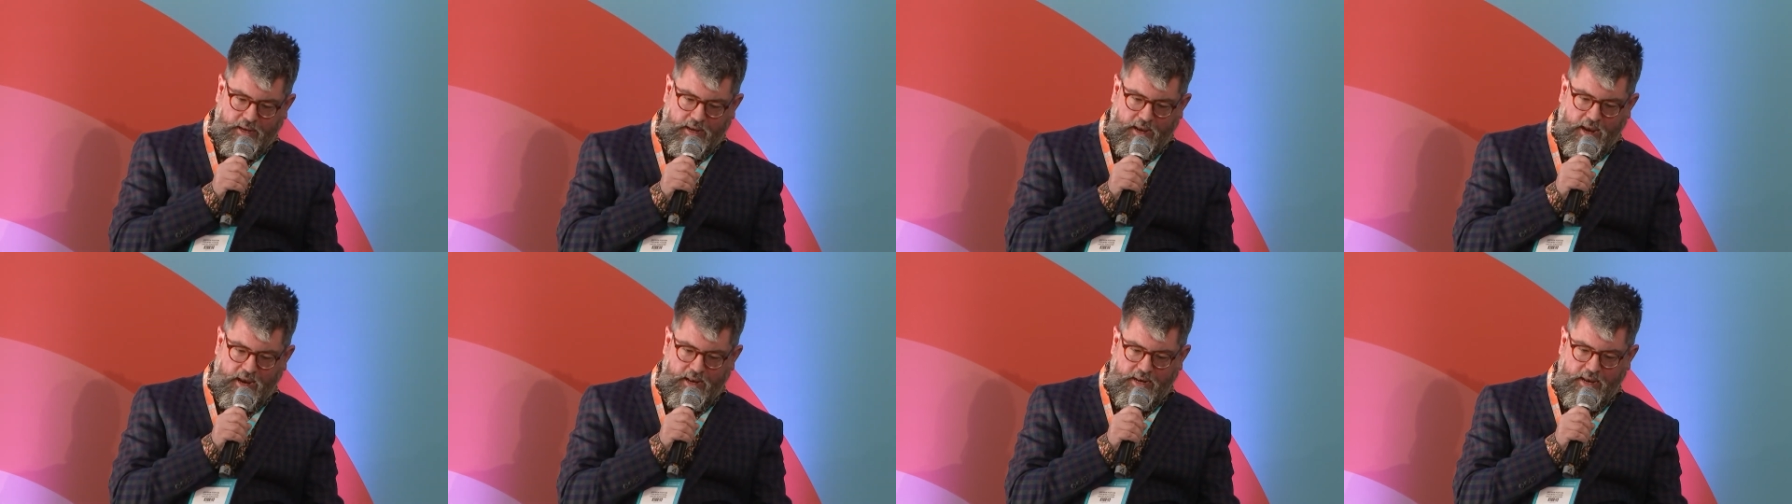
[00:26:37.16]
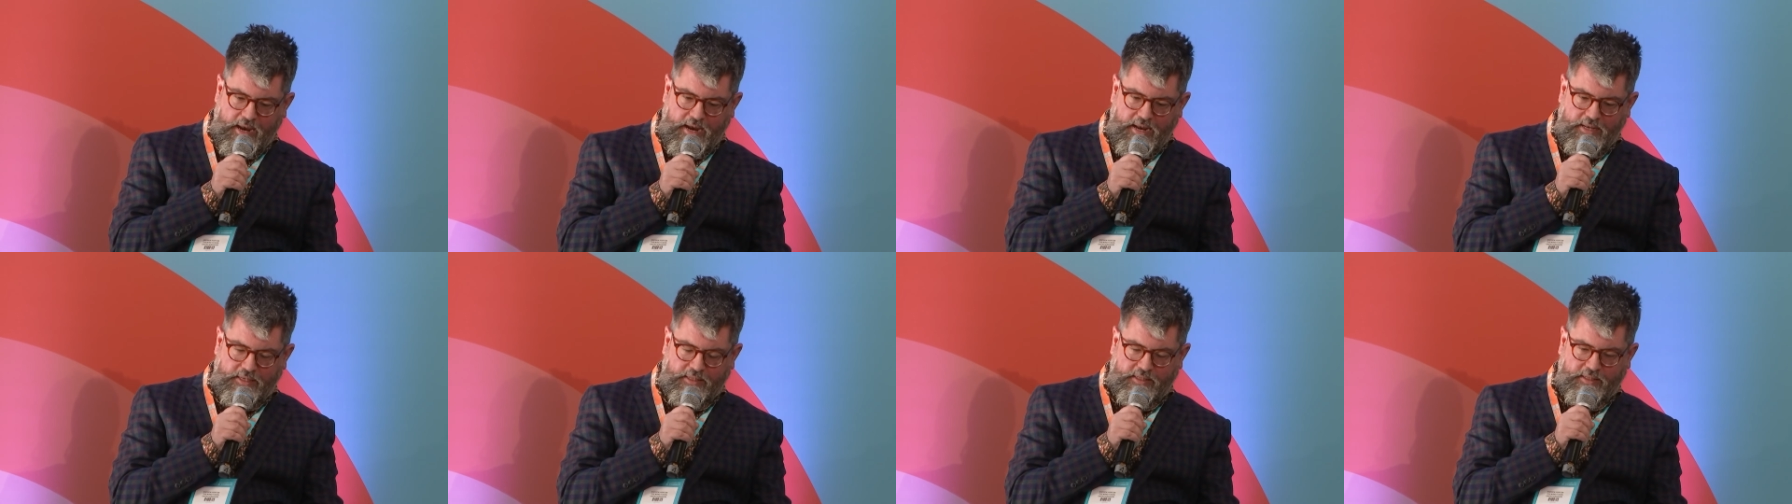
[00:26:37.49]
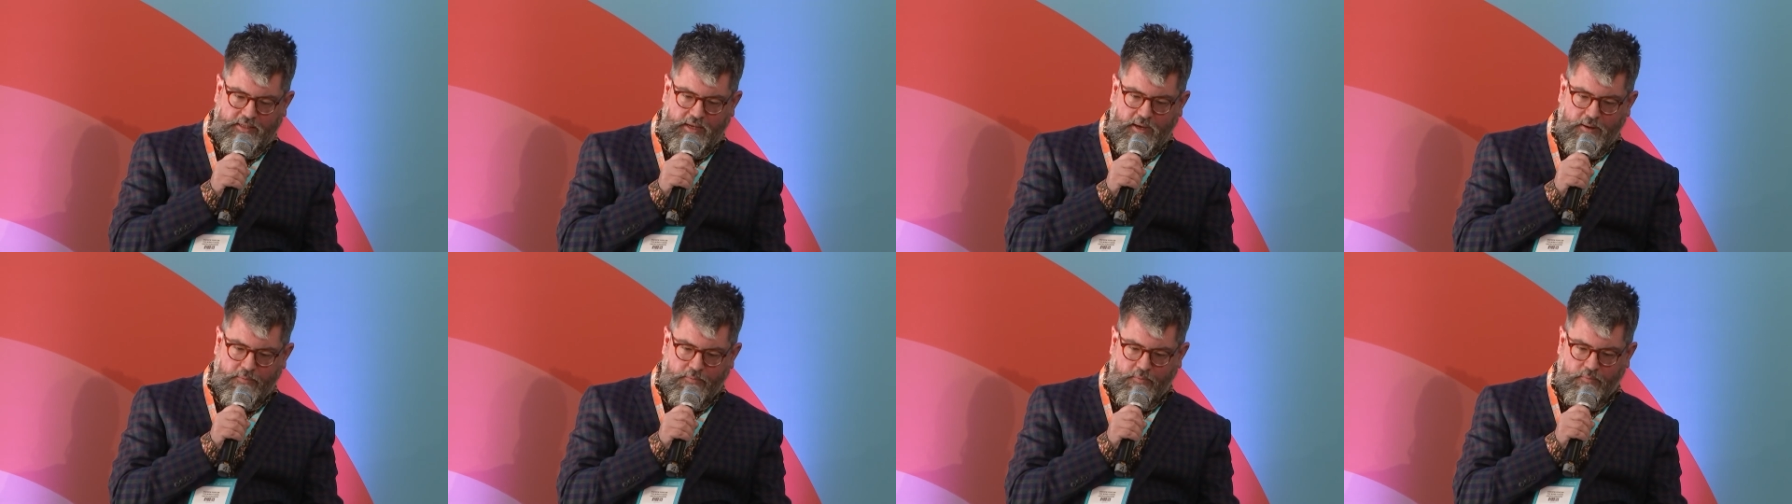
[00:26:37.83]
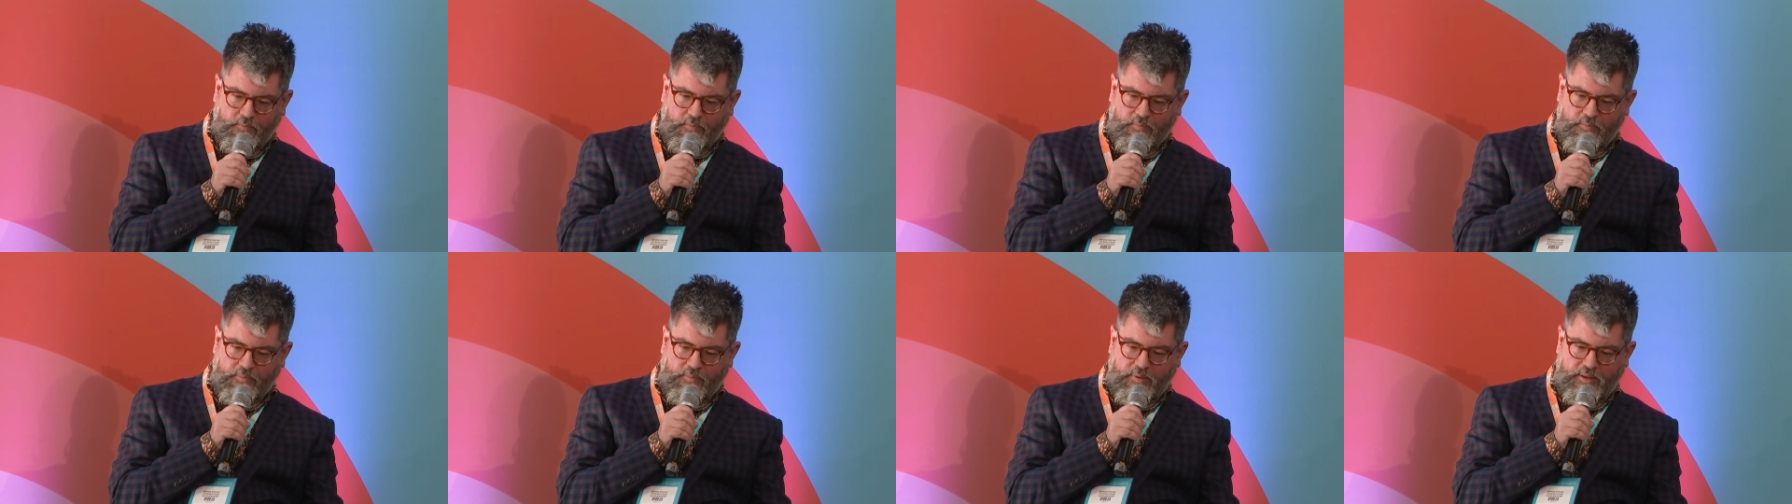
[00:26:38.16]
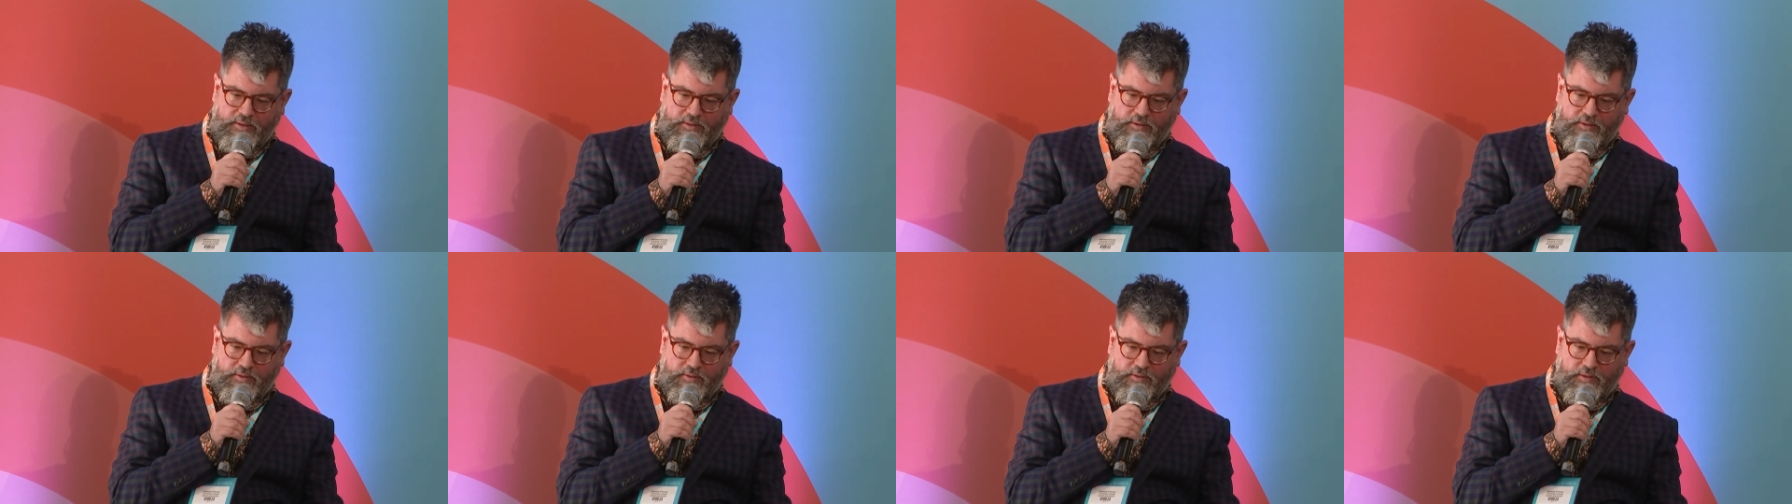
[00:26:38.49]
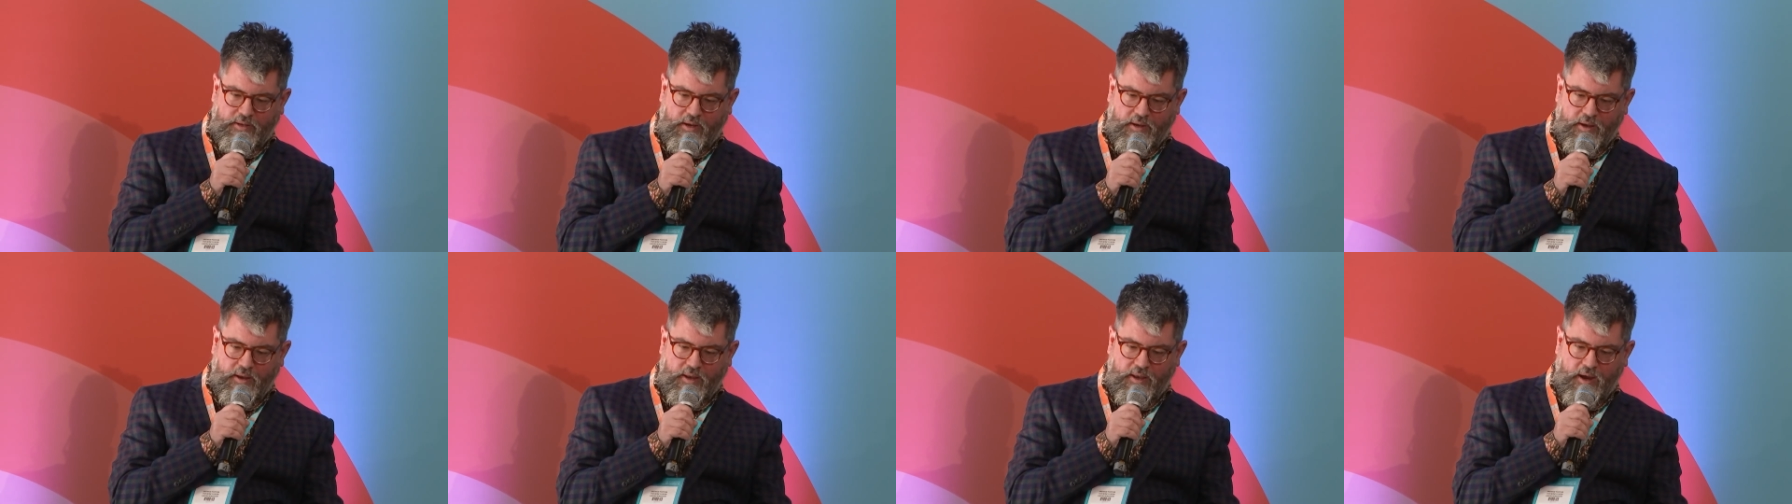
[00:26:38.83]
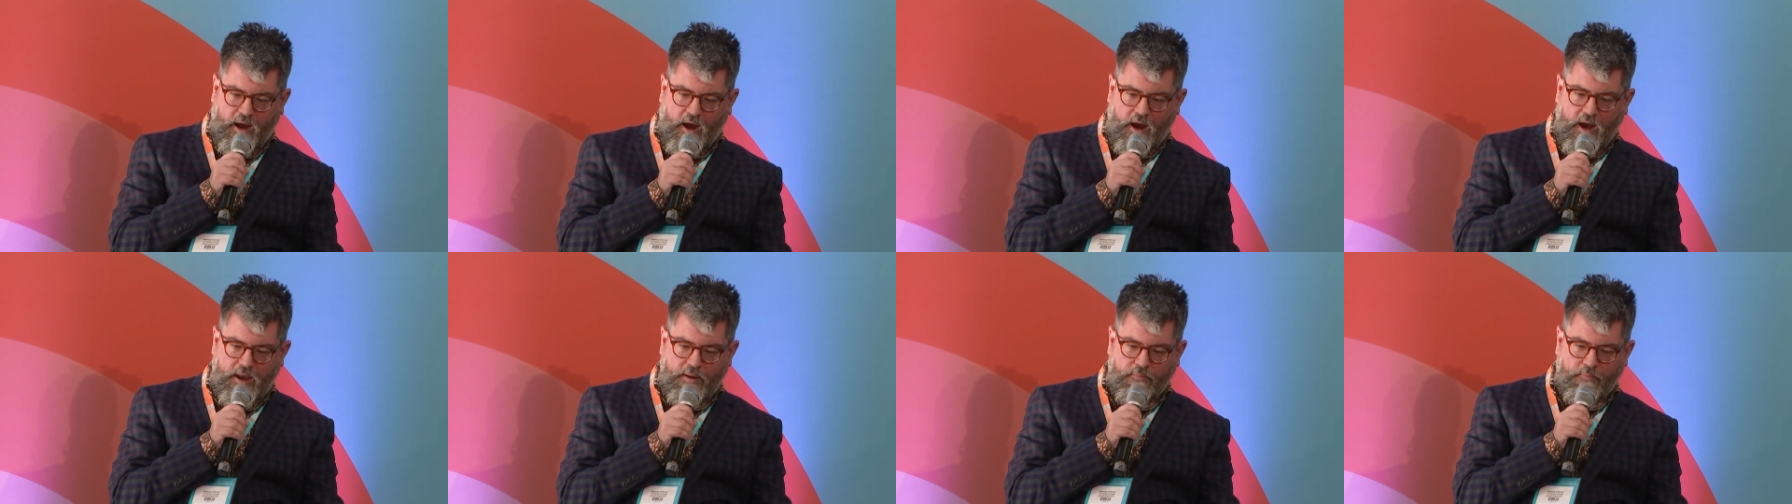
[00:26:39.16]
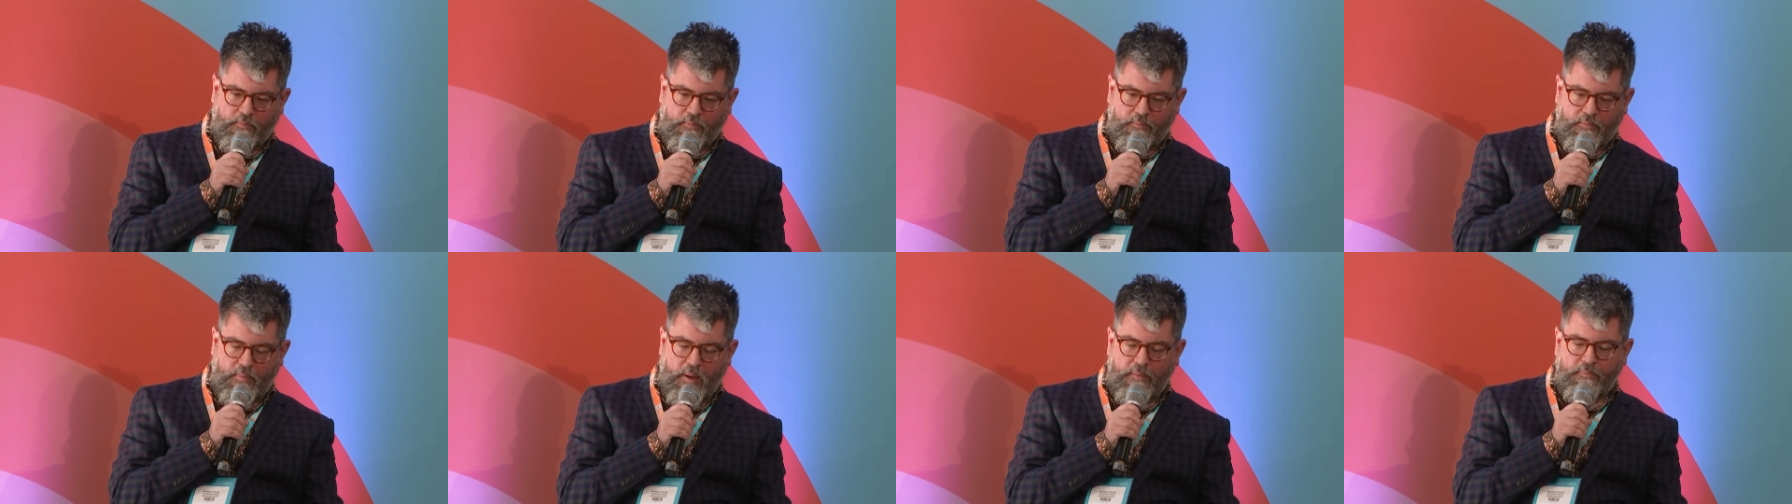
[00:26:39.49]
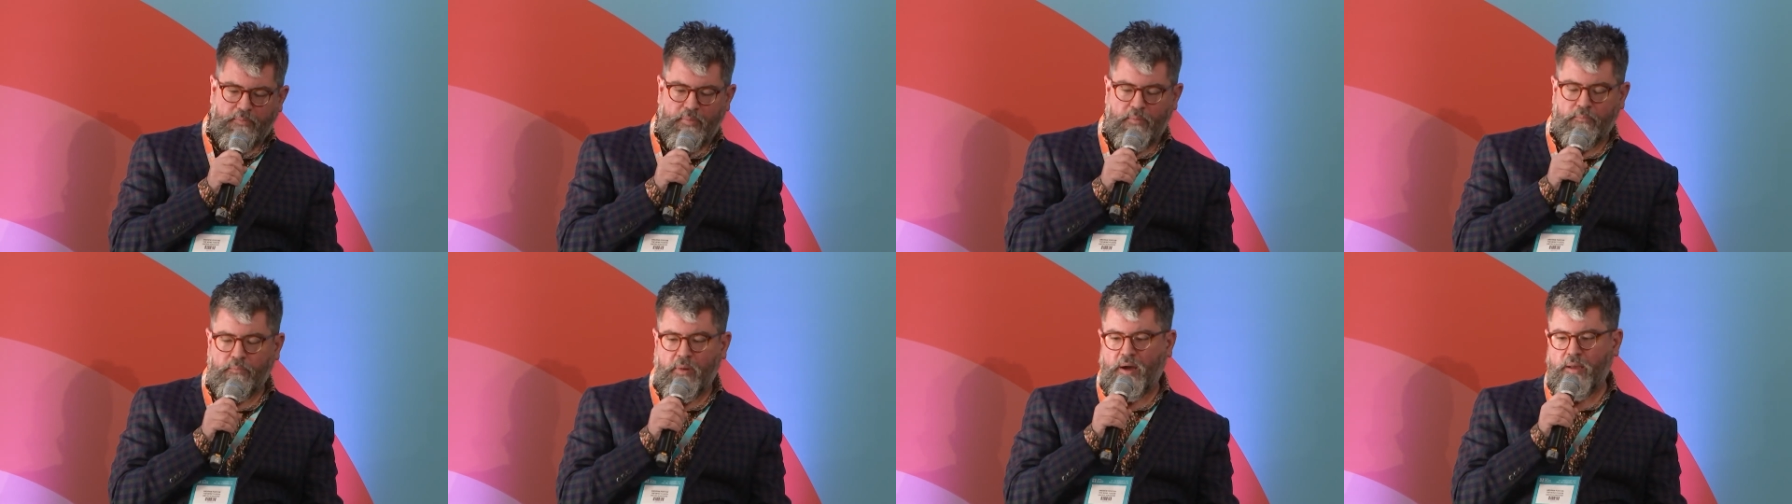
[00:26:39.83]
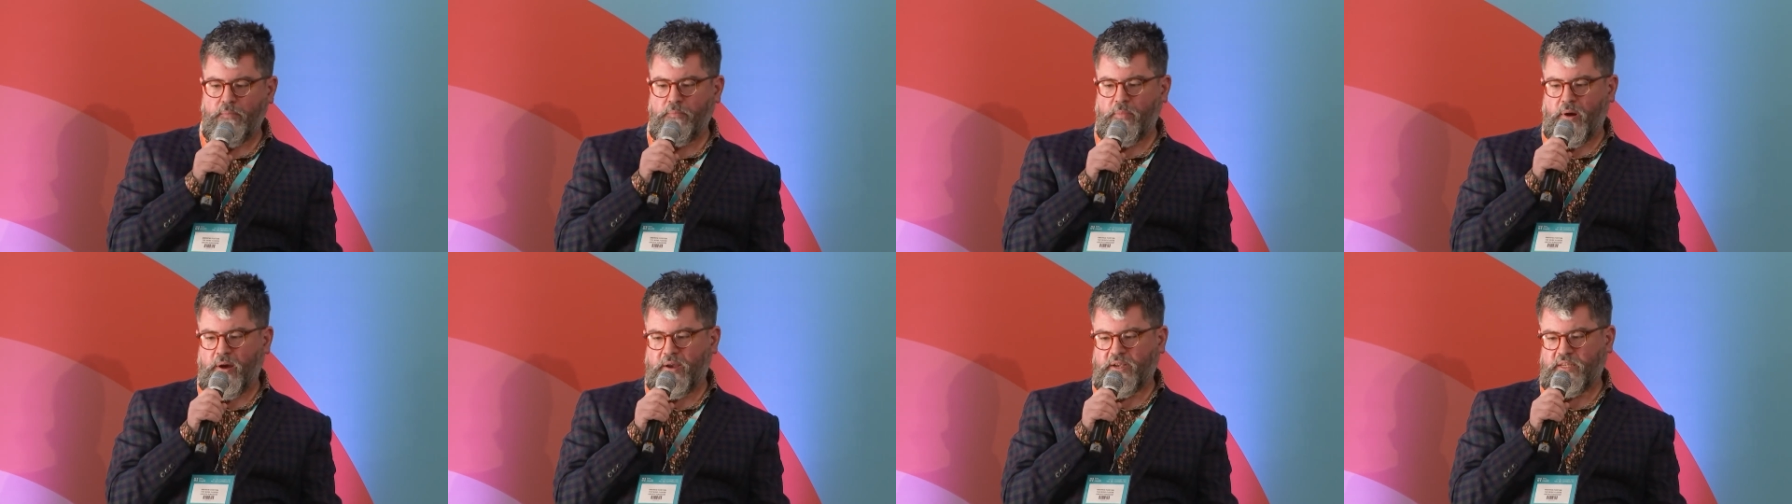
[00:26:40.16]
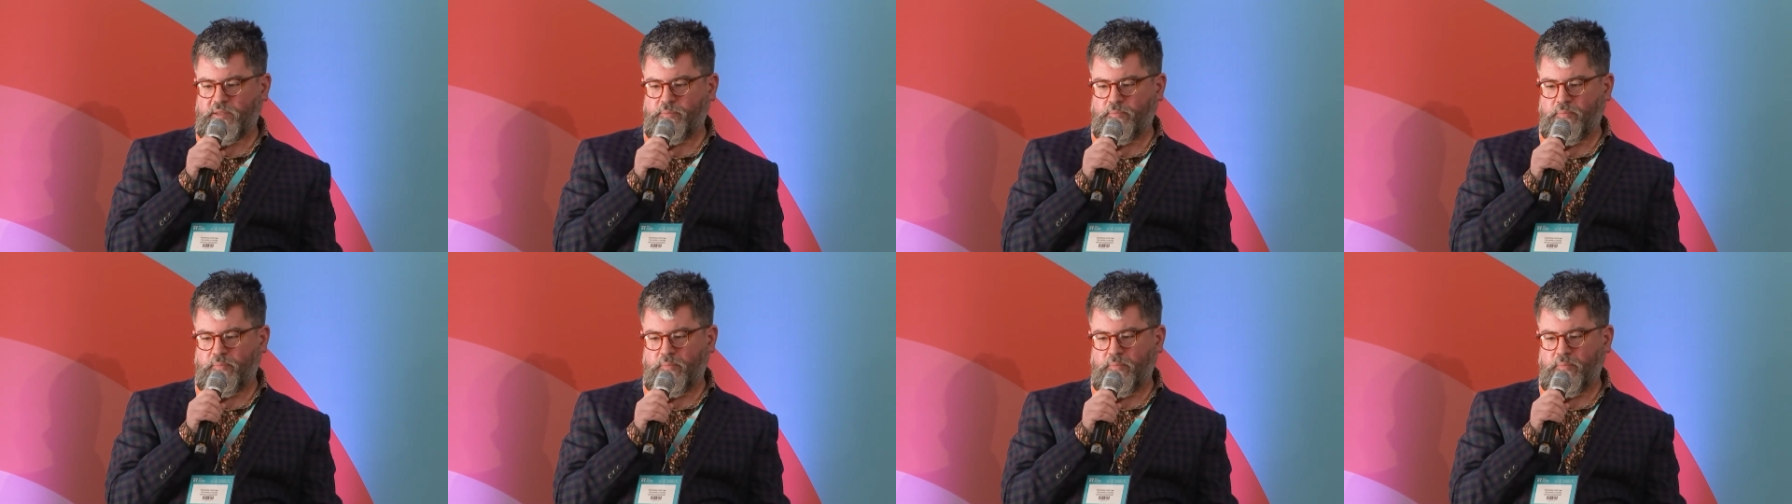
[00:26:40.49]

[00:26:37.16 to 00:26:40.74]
it's. Uh, I my, my,